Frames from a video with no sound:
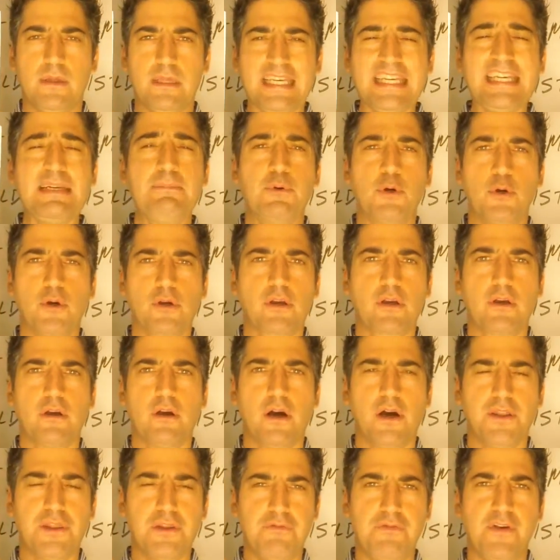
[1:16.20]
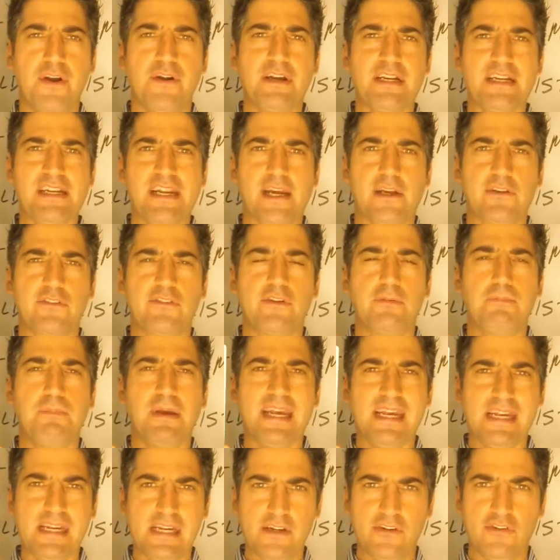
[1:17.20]
ebook on the very next
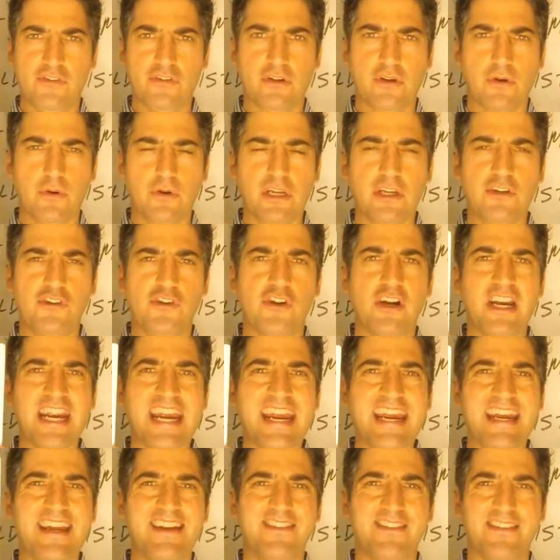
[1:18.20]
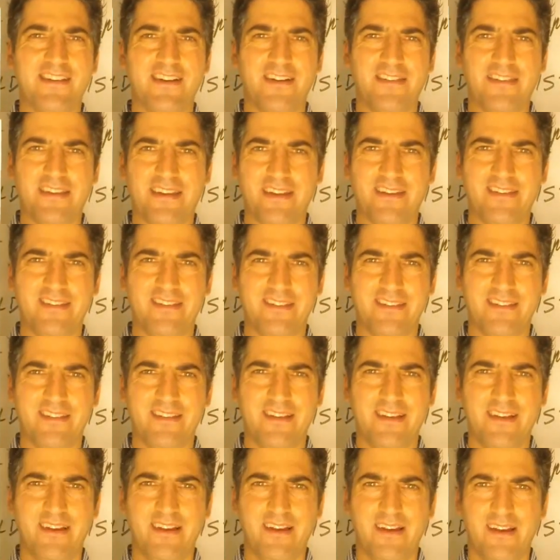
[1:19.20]
page. Go get your hands on this.
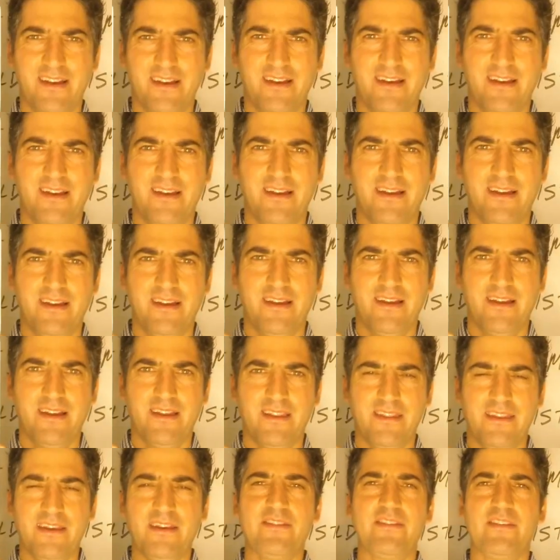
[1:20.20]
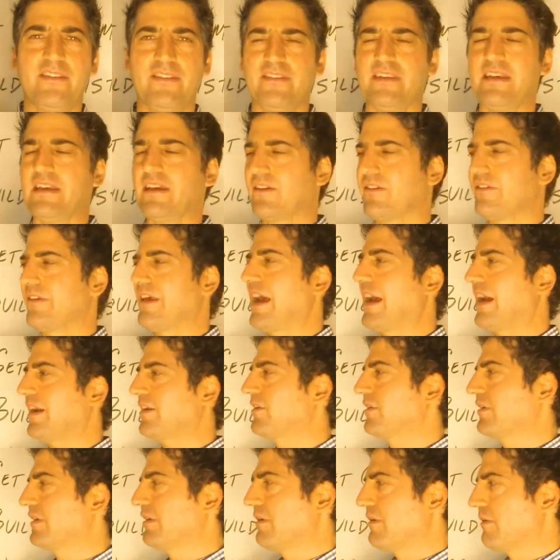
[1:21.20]
This is the
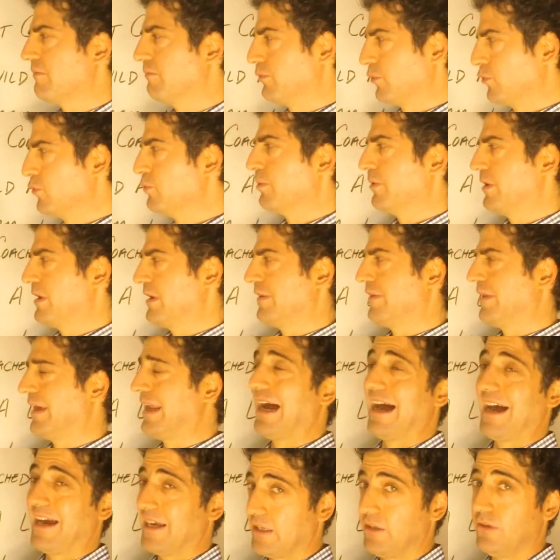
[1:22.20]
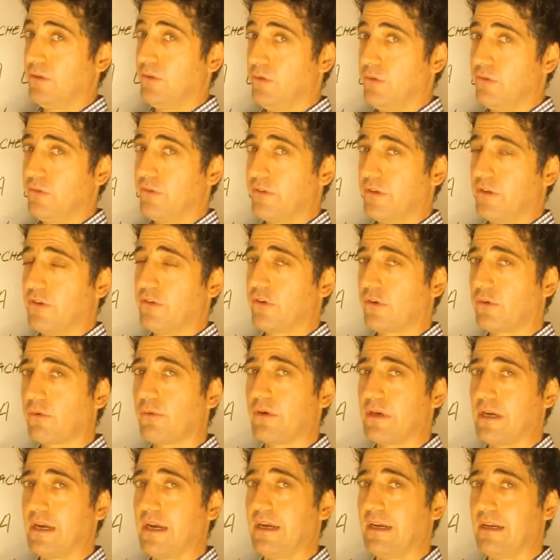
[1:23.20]
exact blueprint that I used to
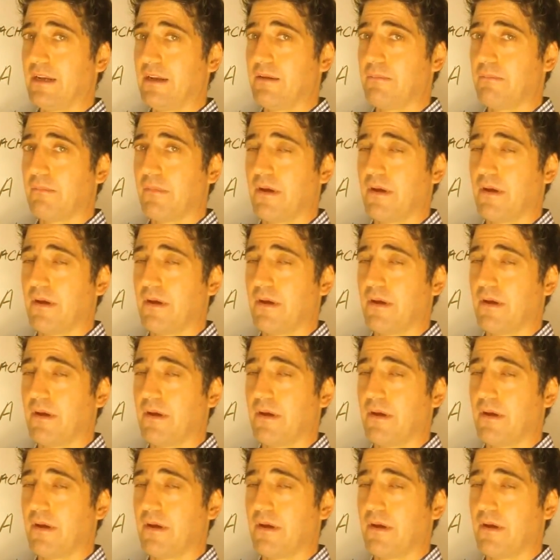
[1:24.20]
create